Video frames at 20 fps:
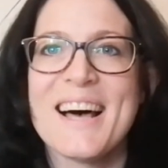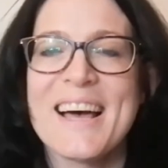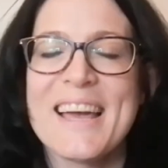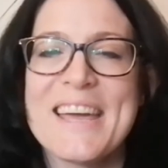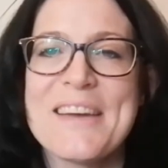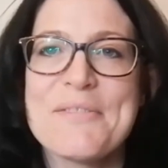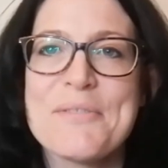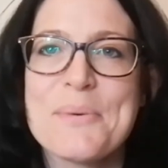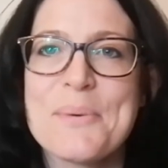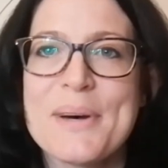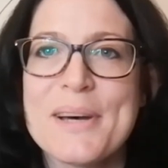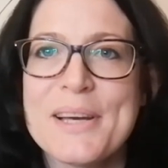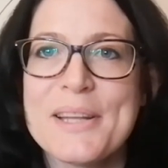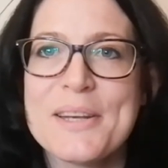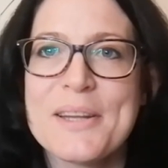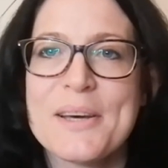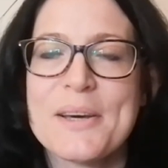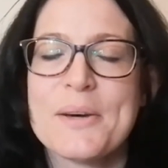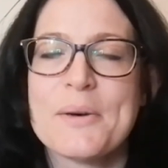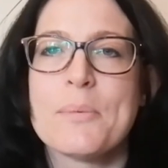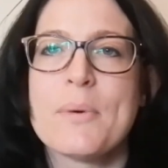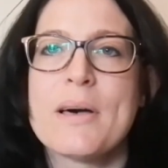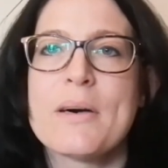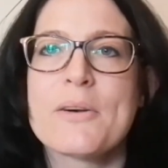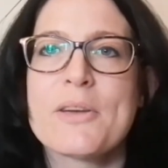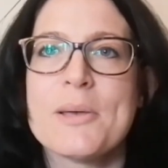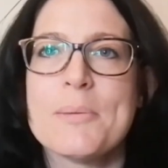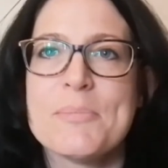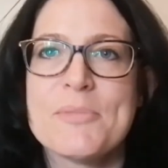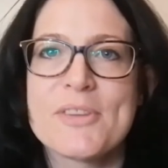Hi everyone,
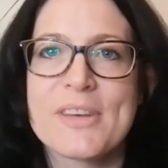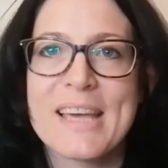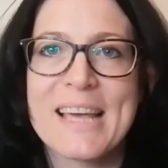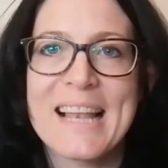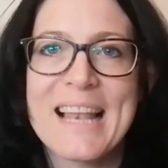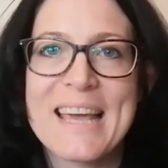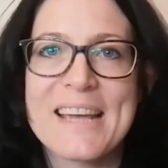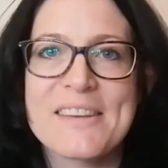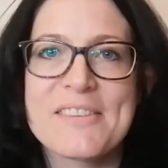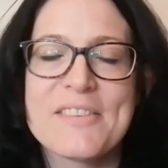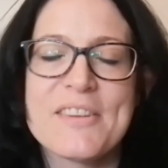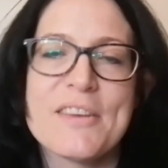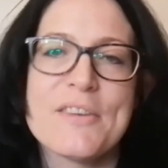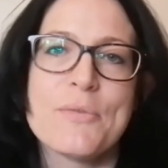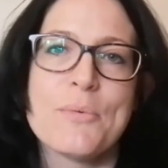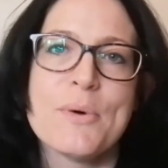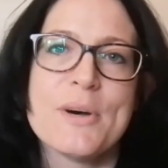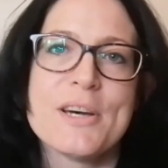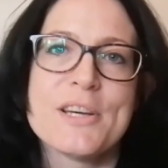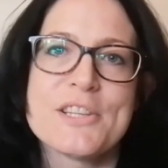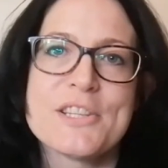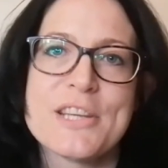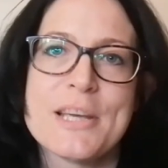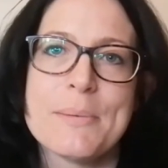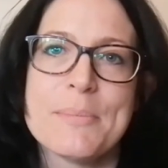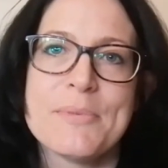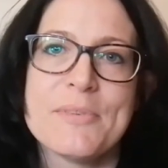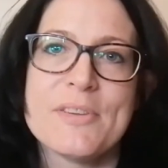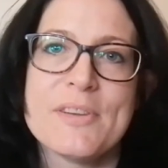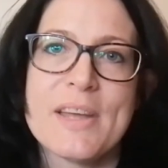welcome to Collective
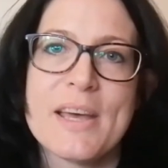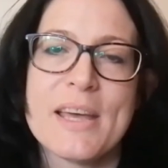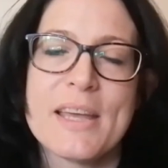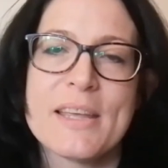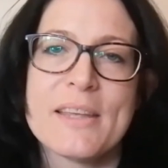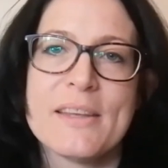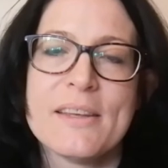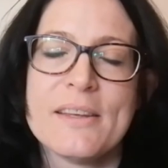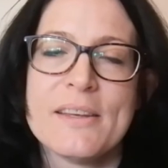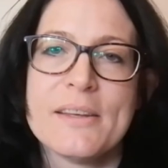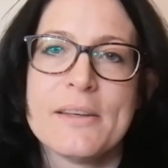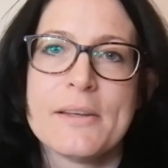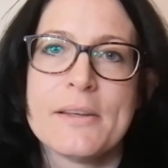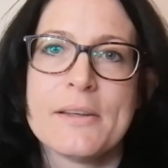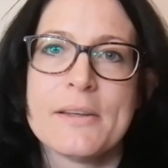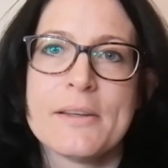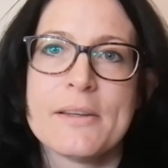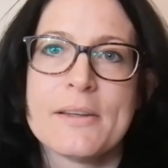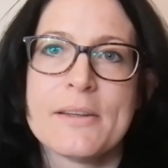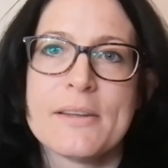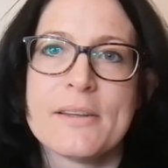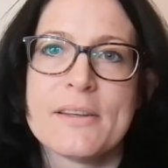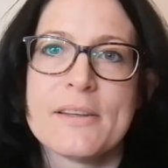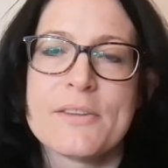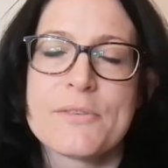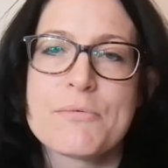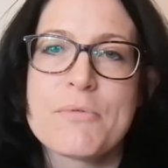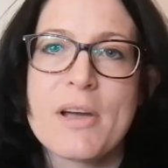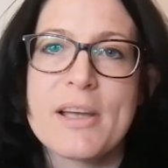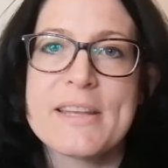Worship today.
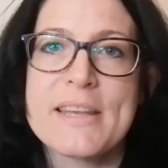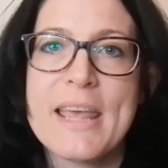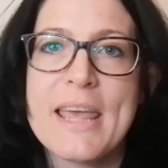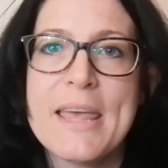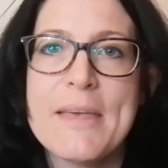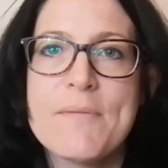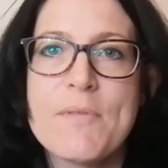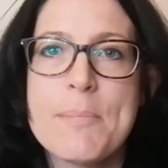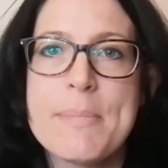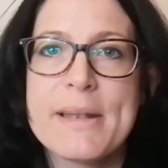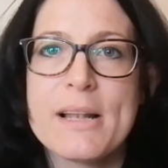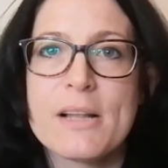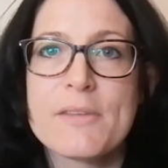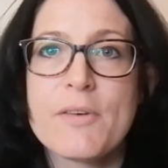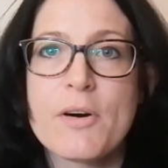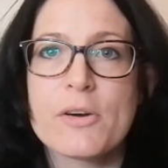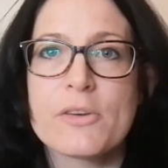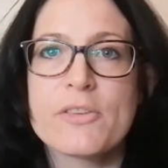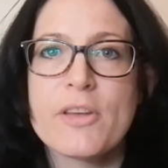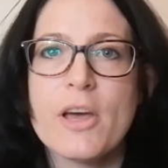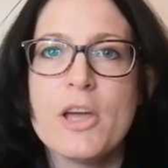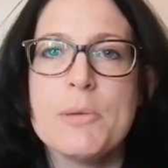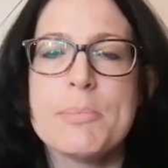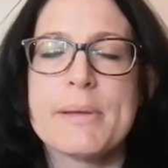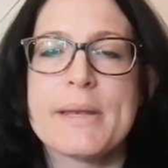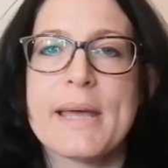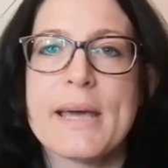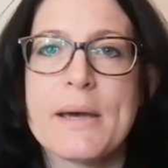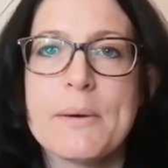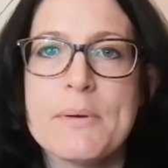It's right in the middle of
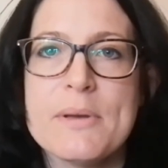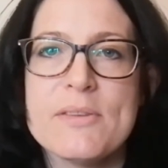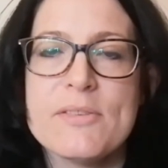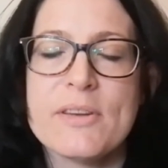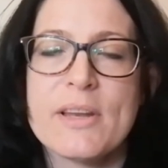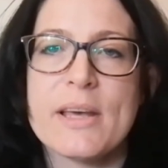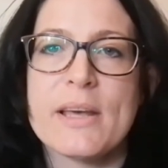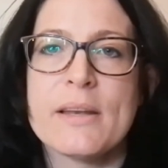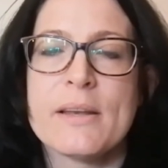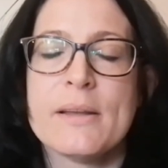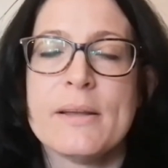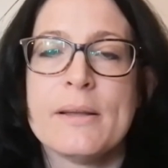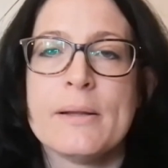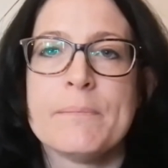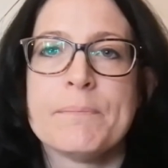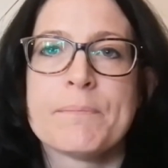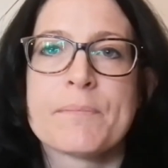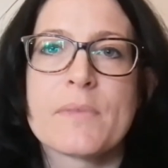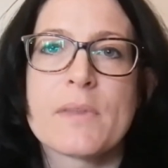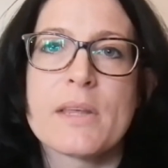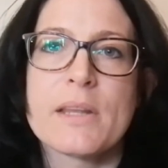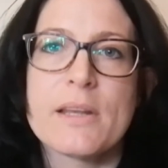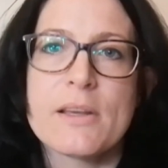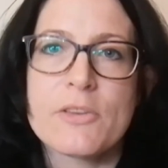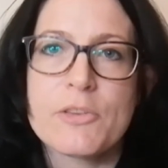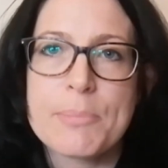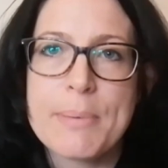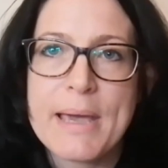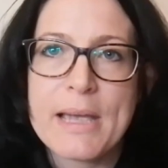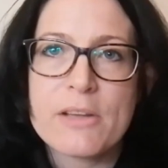October now, isn't it? And I
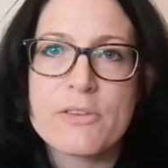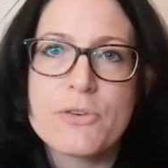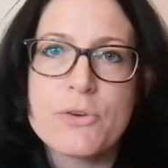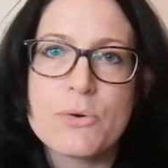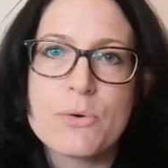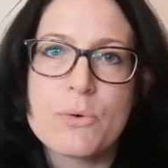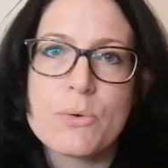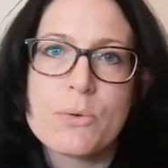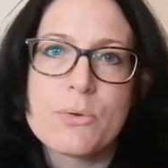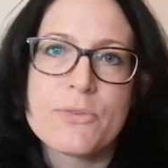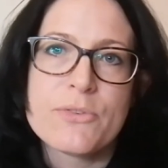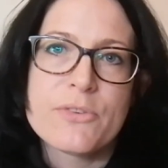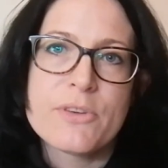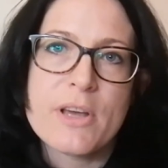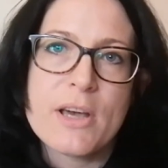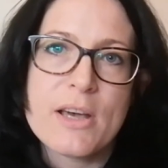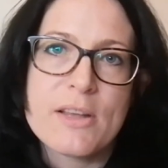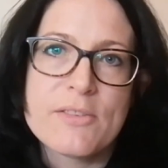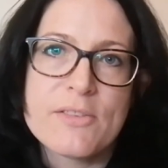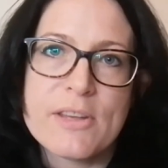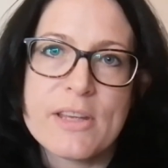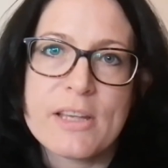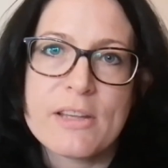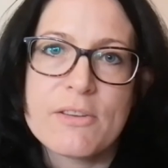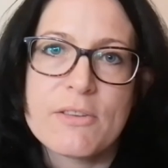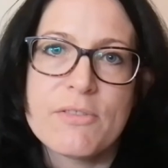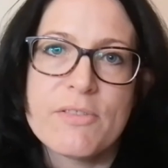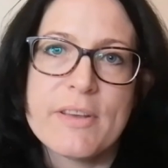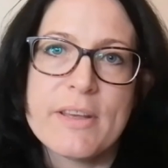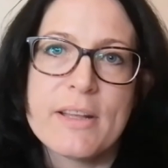expect you're all starting
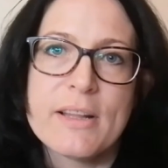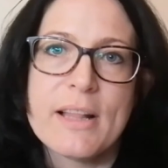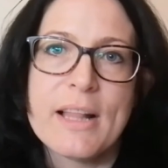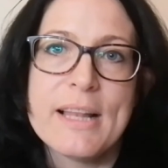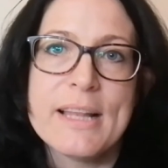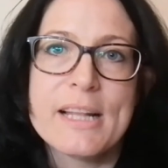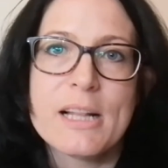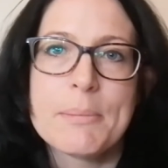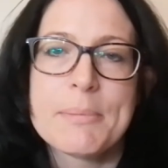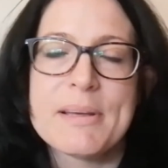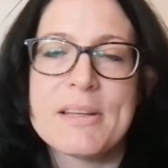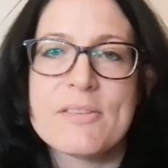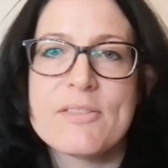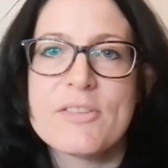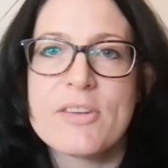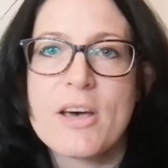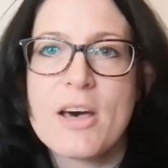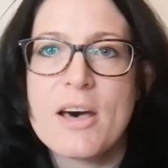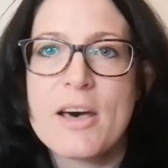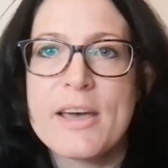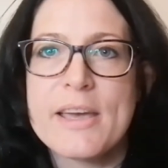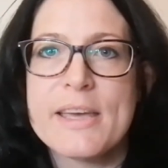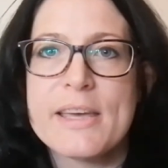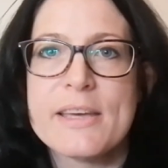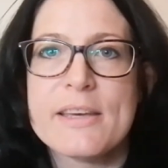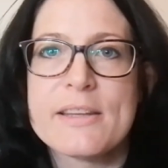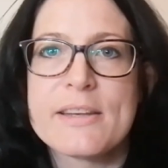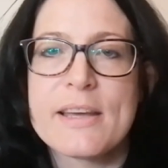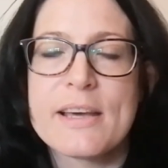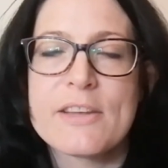to feel a little bit
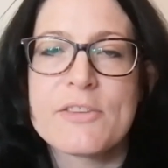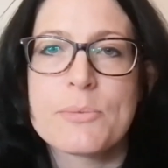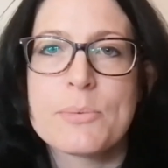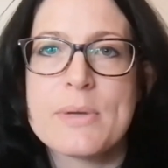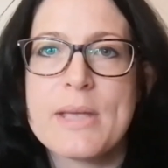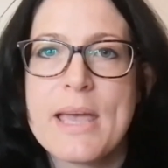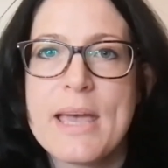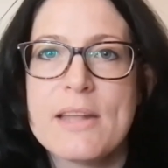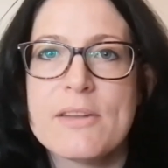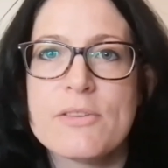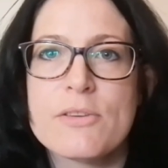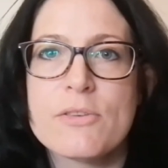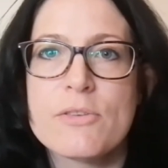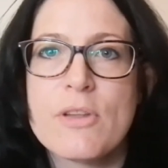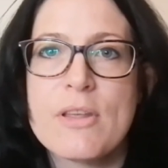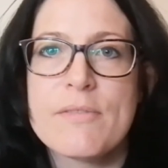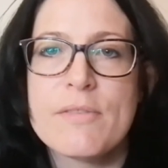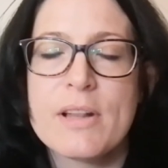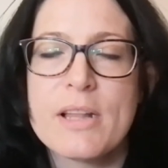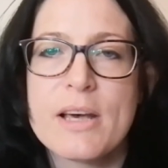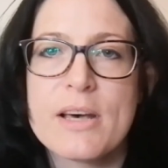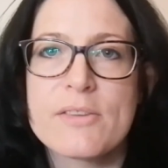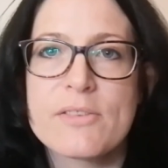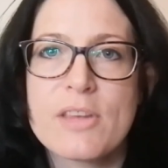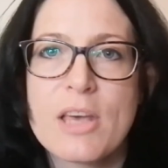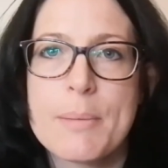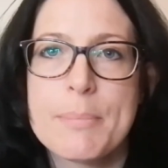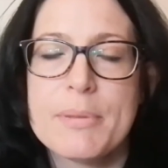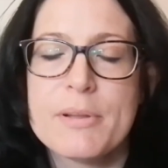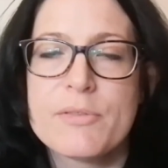tired as we head in the
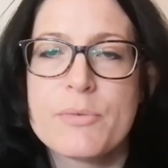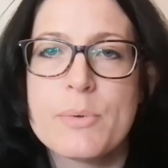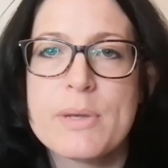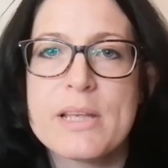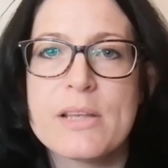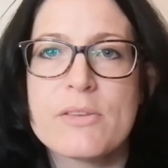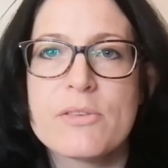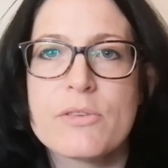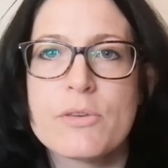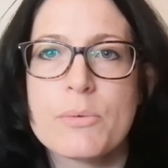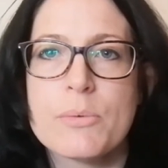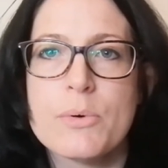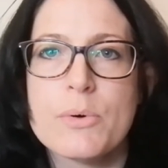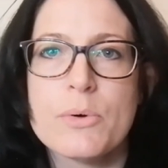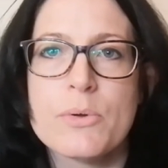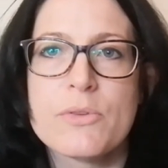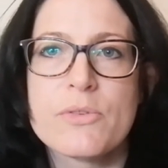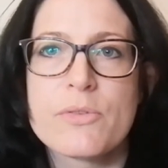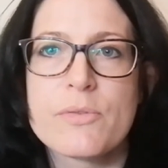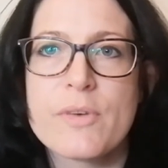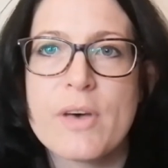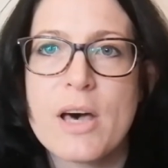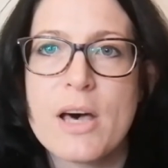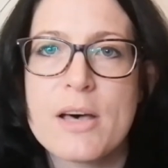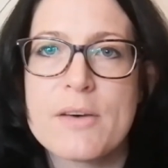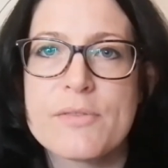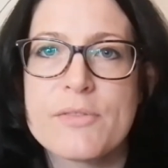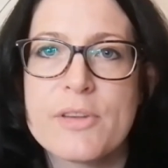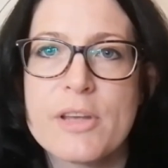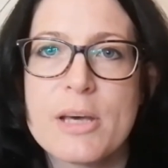last couple of weeks towards the
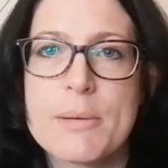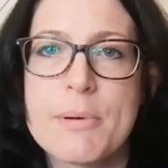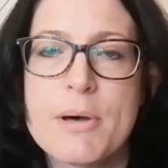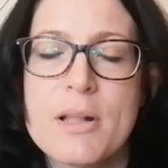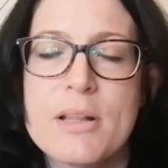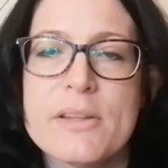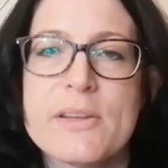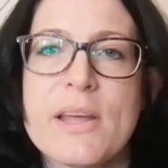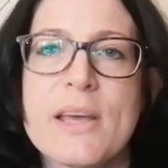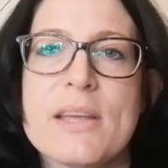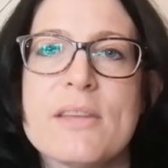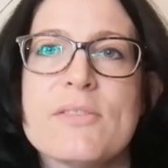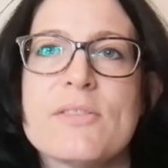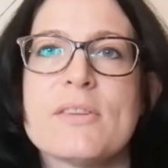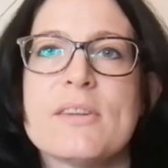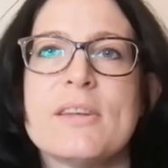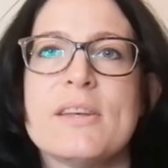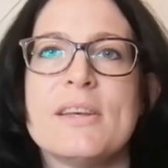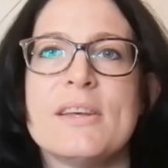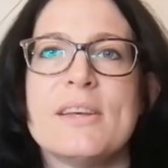half-term holidays.